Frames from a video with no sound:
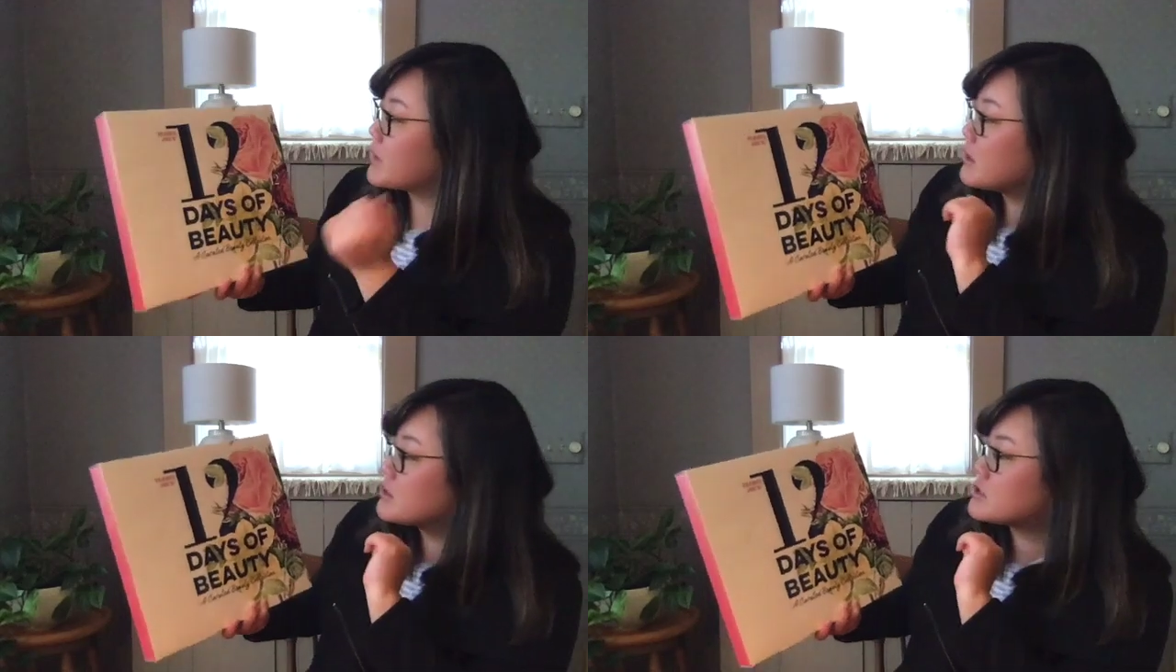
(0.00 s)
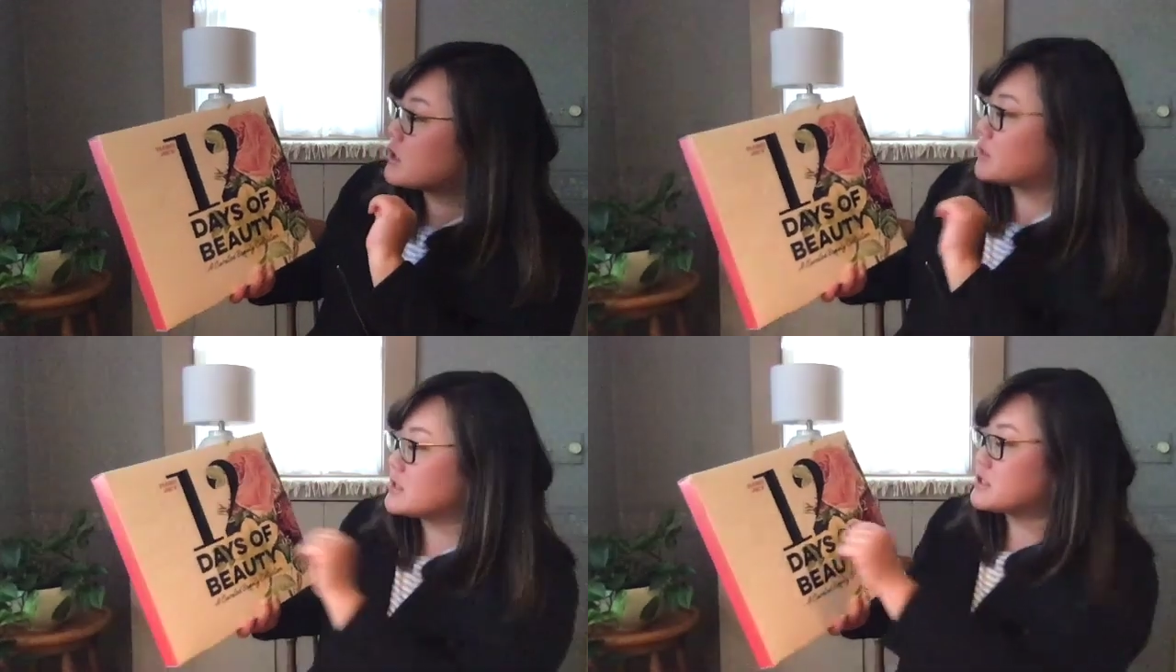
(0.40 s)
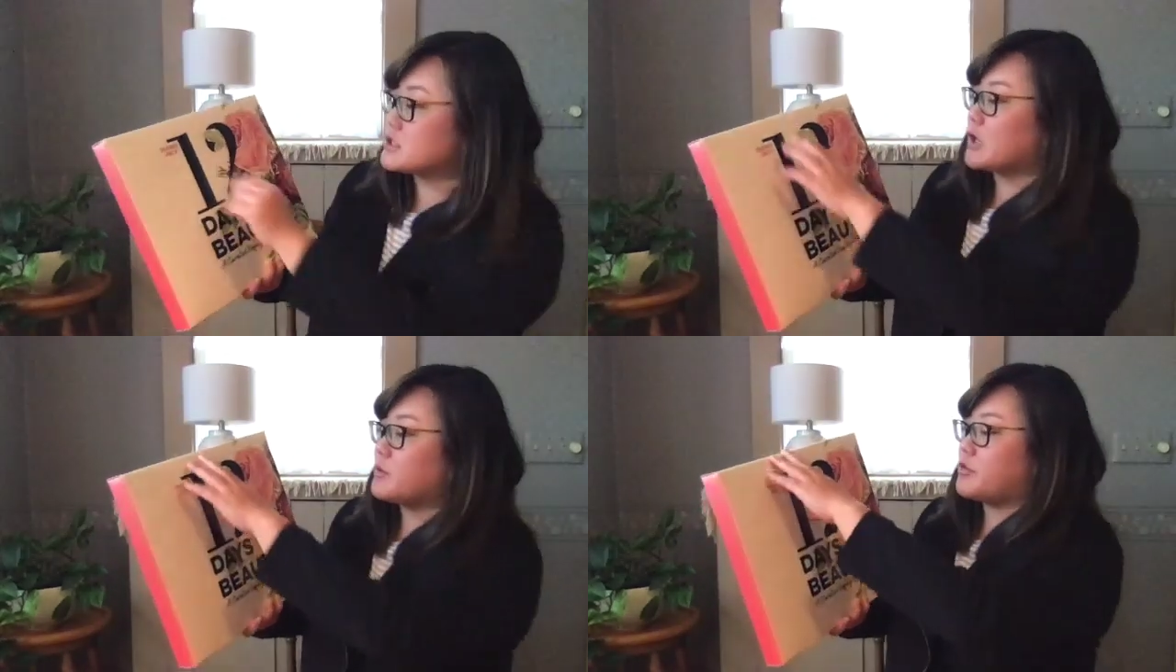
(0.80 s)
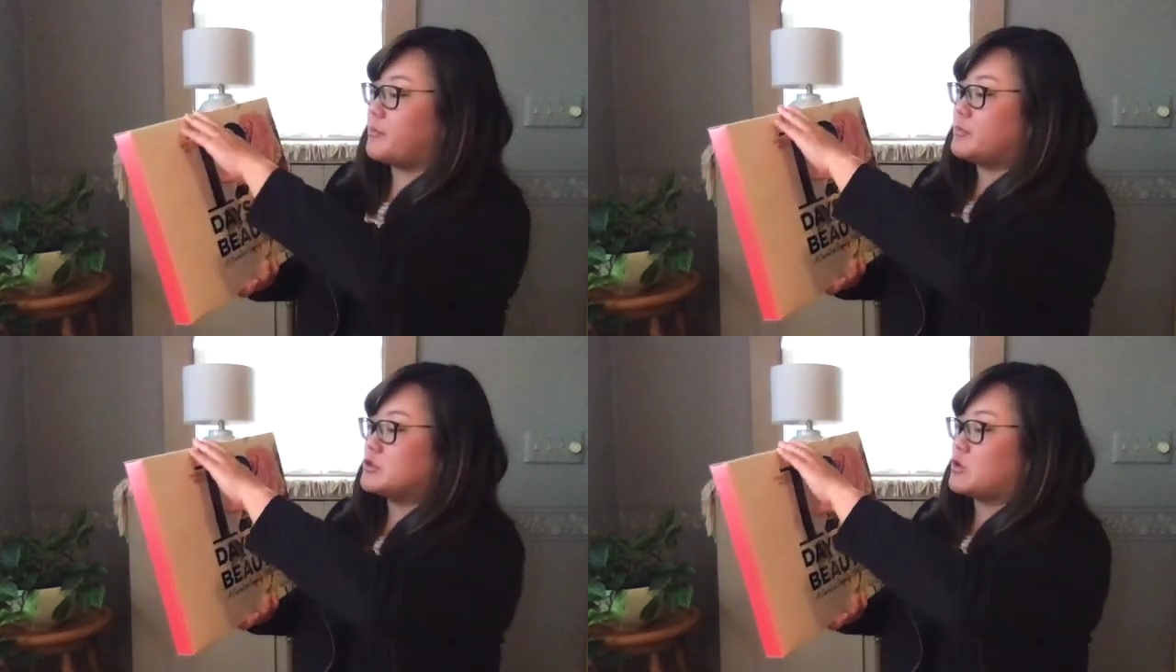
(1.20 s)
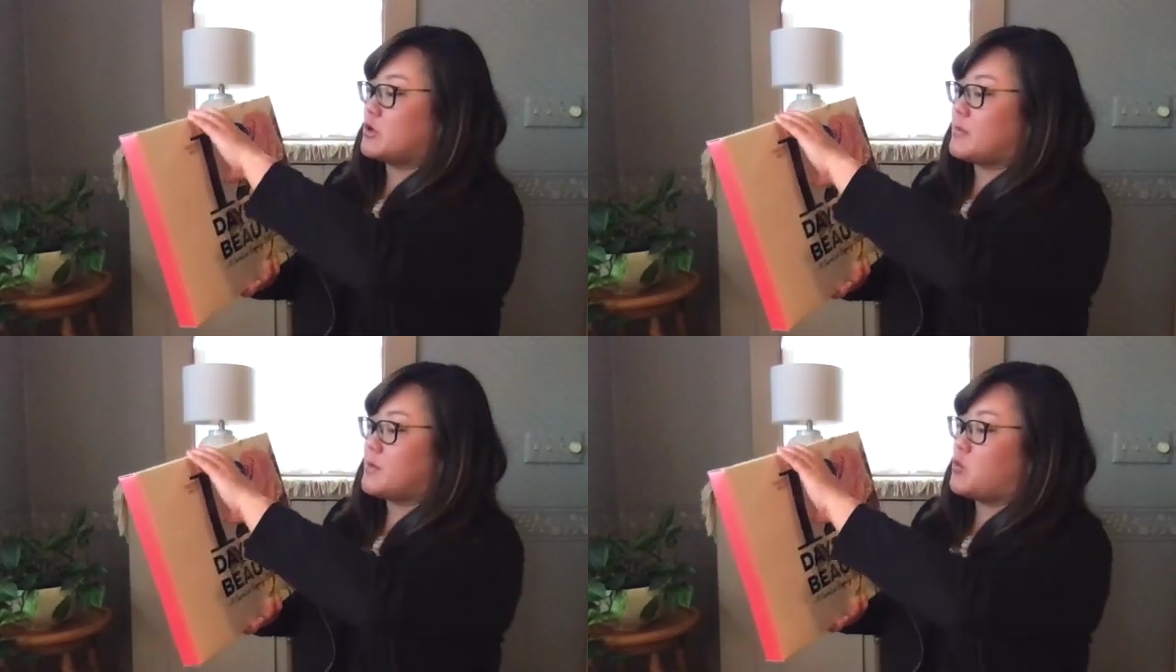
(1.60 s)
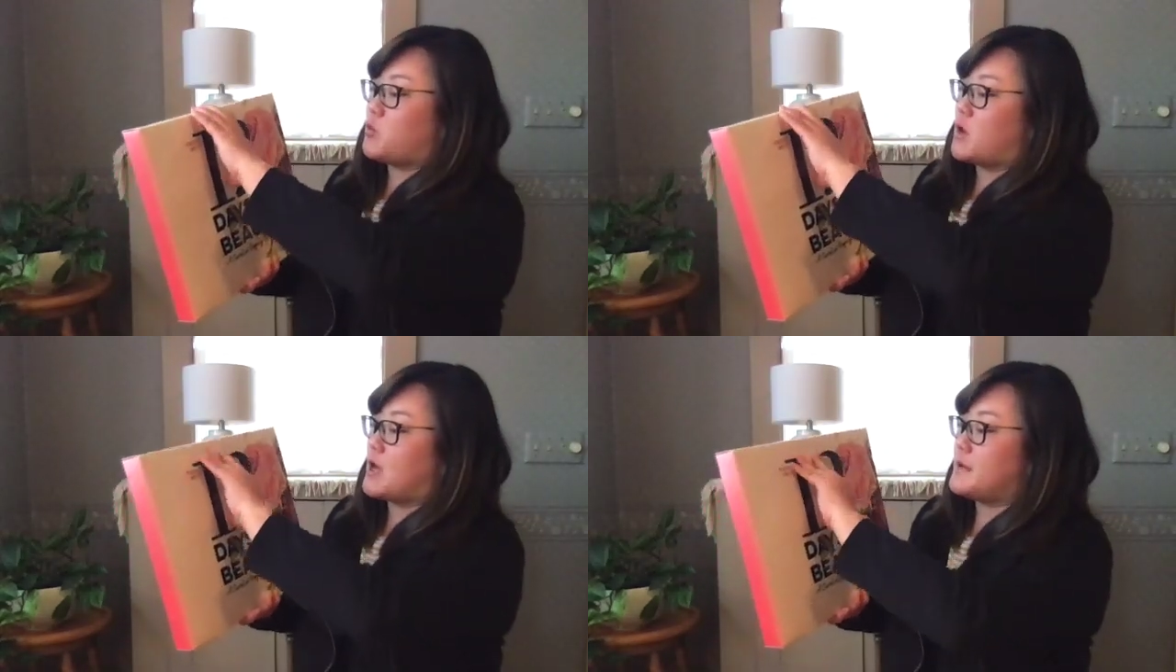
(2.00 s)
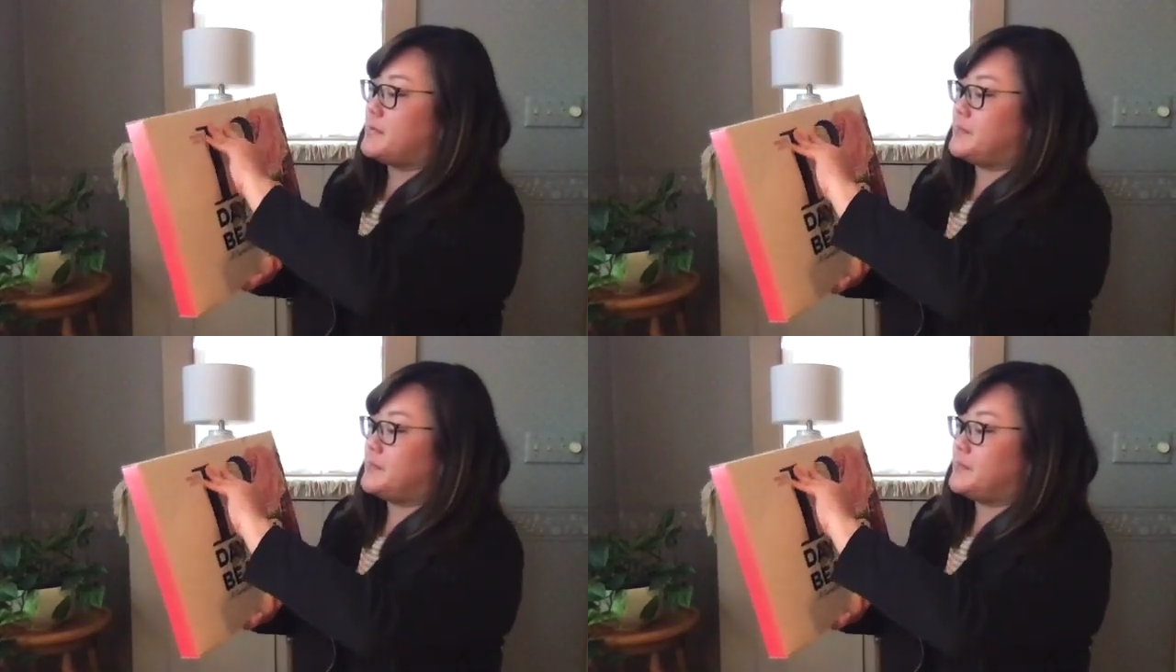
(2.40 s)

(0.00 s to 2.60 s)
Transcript: So let's start with door number 1.